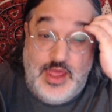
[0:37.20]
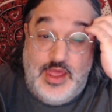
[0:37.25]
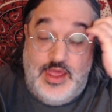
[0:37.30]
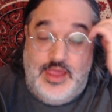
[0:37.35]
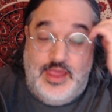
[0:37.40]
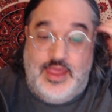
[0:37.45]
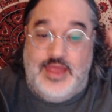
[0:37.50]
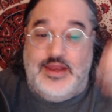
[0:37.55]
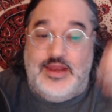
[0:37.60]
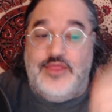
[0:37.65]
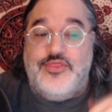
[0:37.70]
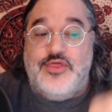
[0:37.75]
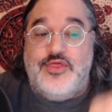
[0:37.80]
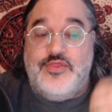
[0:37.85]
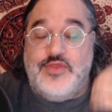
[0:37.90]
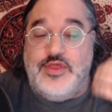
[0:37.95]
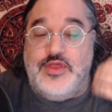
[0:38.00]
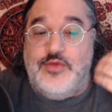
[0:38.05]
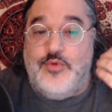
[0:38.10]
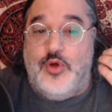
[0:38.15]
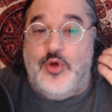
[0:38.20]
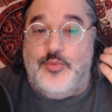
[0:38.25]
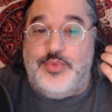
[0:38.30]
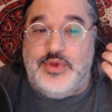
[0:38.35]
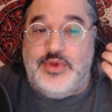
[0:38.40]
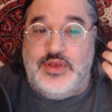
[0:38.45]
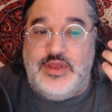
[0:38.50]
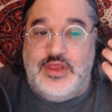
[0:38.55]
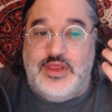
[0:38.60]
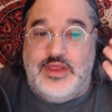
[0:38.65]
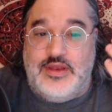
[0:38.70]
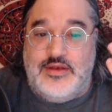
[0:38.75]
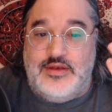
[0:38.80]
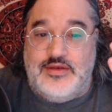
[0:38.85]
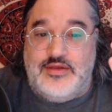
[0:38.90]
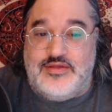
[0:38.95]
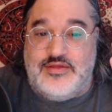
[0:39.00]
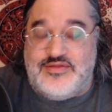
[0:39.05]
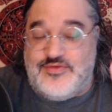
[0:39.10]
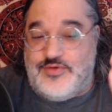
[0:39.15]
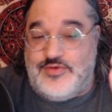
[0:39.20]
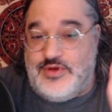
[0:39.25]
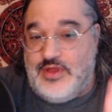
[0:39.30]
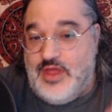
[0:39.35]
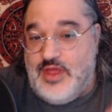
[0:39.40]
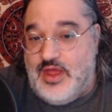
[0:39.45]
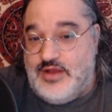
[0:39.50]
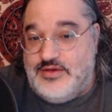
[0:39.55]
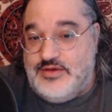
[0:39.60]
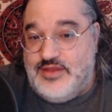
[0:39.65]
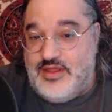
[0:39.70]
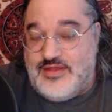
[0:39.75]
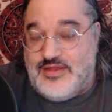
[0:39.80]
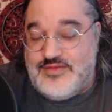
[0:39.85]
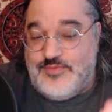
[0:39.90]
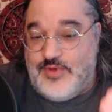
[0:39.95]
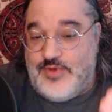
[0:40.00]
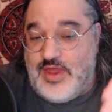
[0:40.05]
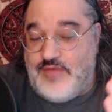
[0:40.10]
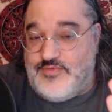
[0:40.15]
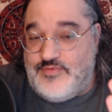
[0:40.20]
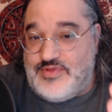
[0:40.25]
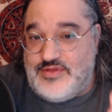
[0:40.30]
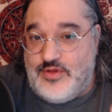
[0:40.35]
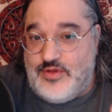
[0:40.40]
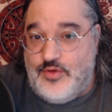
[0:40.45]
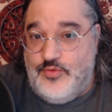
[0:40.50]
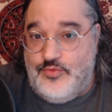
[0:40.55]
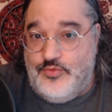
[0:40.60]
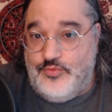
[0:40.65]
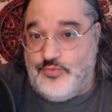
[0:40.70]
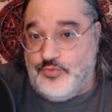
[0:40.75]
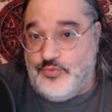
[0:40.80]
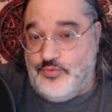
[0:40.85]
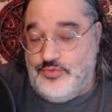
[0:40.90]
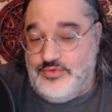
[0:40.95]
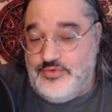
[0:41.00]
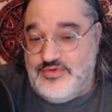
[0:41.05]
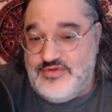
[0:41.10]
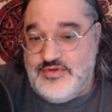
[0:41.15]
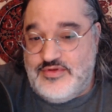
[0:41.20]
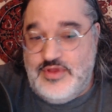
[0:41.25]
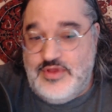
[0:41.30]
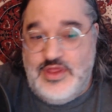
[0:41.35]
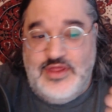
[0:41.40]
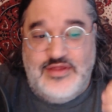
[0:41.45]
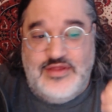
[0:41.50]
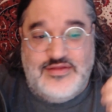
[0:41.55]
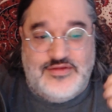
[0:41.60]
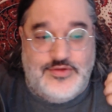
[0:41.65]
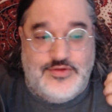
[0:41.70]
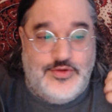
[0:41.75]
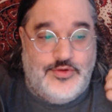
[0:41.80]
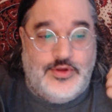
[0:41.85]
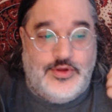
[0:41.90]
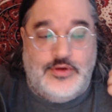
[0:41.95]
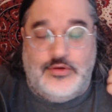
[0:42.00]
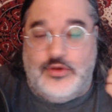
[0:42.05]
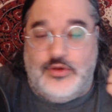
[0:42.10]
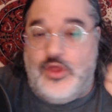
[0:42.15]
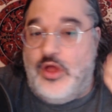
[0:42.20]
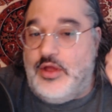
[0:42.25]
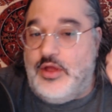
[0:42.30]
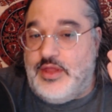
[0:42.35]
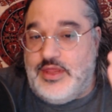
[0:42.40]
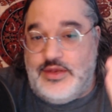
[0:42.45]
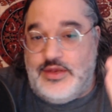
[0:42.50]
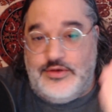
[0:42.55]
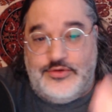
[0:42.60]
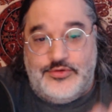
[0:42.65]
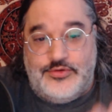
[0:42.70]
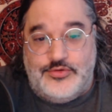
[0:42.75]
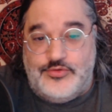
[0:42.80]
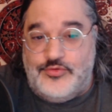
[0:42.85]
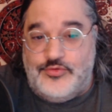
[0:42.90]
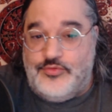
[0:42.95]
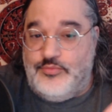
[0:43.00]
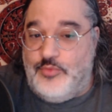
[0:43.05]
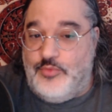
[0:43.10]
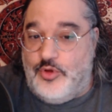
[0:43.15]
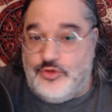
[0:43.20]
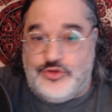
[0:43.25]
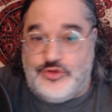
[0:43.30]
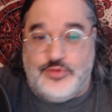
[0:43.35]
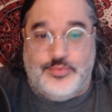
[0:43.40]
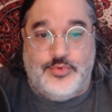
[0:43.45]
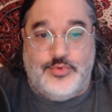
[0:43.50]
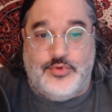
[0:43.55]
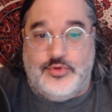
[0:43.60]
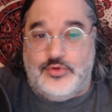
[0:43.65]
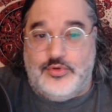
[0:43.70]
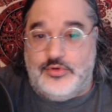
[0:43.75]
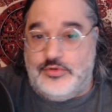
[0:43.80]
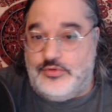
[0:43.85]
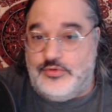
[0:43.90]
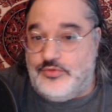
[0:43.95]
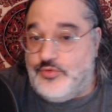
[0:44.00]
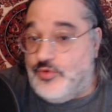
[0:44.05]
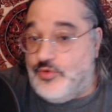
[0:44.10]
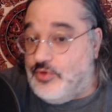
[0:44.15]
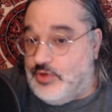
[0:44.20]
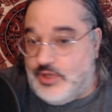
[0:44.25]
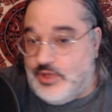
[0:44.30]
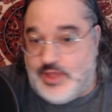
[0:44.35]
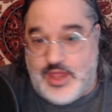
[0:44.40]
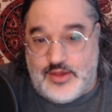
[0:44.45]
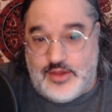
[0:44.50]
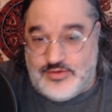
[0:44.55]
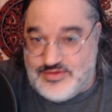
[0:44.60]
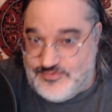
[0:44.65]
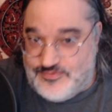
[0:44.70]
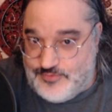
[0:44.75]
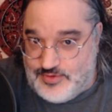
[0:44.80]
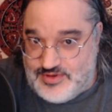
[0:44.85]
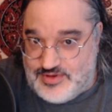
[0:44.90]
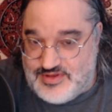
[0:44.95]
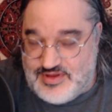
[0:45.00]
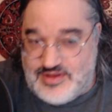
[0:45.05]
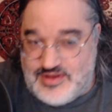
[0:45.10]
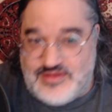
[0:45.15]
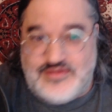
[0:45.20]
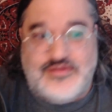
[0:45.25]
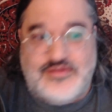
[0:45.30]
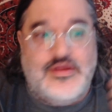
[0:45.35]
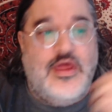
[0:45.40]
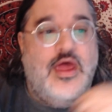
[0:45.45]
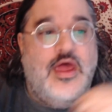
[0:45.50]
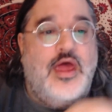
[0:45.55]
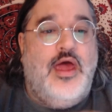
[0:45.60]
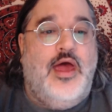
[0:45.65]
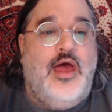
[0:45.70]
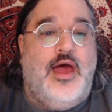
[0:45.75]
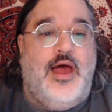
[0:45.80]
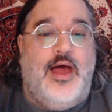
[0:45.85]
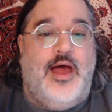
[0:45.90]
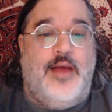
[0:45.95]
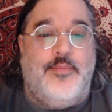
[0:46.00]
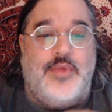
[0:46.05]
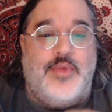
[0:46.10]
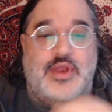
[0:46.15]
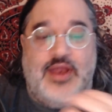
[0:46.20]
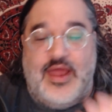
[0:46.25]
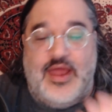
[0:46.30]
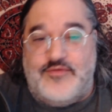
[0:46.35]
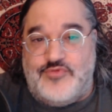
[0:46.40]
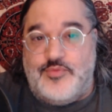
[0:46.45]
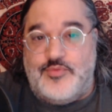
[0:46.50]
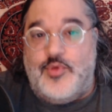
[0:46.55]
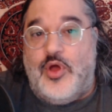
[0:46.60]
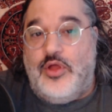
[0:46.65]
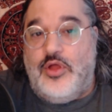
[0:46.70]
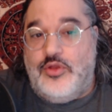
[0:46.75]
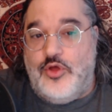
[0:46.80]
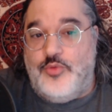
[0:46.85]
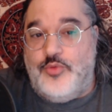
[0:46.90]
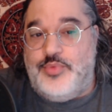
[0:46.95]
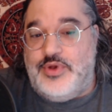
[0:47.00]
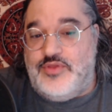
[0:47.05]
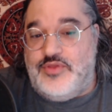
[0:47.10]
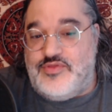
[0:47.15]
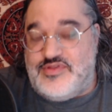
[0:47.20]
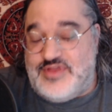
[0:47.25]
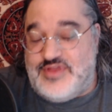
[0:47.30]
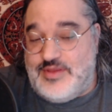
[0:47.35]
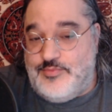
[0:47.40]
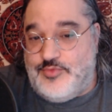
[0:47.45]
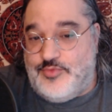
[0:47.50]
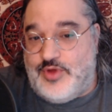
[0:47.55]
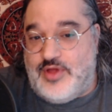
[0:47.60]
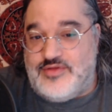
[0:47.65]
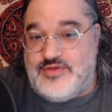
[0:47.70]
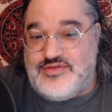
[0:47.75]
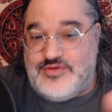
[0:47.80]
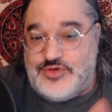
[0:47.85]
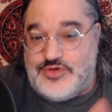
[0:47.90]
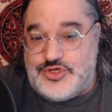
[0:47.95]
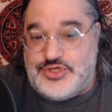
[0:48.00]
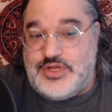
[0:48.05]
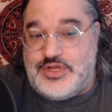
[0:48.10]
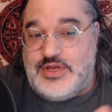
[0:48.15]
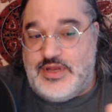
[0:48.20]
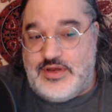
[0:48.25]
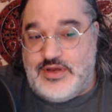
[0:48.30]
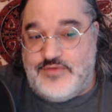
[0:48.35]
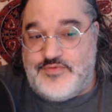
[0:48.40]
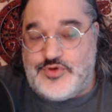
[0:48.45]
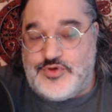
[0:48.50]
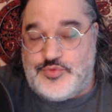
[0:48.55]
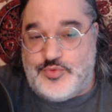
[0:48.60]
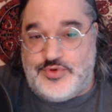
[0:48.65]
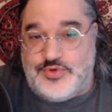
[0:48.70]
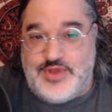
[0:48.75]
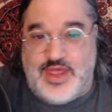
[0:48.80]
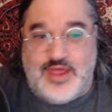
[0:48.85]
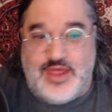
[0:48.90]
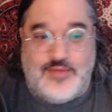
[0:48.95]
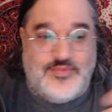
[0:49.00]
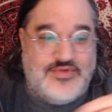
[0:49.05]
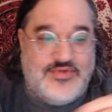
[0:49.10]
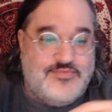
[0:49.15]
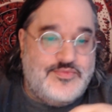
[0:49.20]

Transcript: Anything that you open in a certain context will have its own rules. So you can log into multiple Google accounts, for instance, um, and have them all open in the same browser, just in individual tabs.